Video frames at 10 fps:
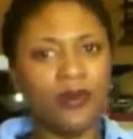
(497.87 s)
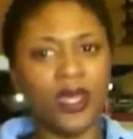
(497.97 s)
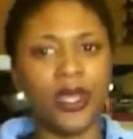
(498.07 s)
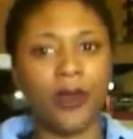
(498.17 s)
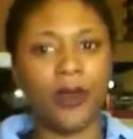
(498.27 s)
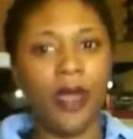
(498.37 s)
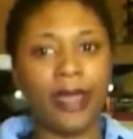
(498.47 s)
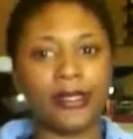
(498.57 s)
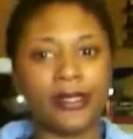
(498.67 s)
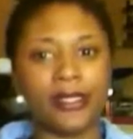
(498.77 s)
they
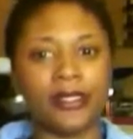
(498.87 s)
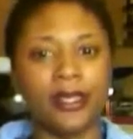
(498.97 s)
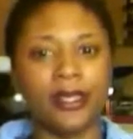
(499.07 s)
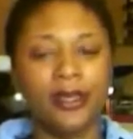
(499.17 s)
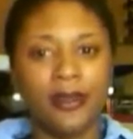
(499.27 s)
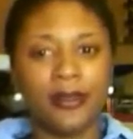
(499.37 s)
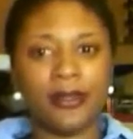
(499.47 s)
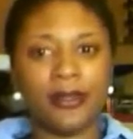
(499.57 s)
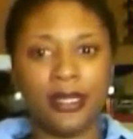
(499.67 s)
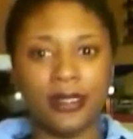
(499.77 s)
cry. I just
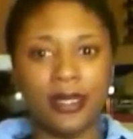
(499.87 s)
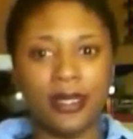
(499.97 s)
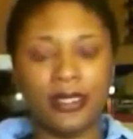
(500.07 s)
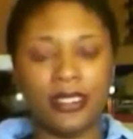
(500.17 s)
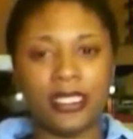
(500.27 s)
was kind of like